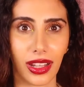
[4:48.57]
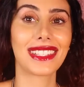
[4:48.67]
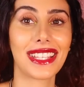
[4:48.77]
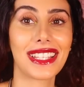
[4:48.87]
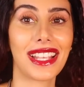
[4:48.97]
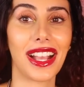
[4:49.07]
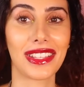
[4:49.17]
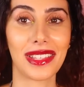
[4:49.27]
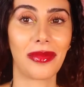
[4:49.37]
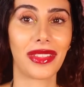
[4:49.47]
This is
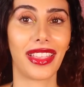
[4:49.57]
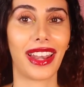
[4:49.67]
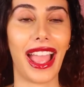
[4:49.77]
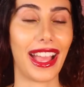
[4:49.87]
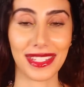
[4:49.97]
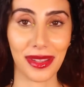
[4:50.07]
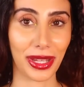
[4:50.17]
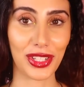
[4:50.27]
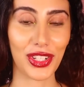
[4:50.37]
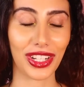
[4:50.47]
something that I had to
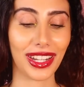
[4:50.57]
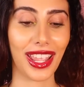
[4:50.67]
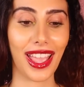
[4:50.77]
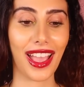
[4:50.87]
mention.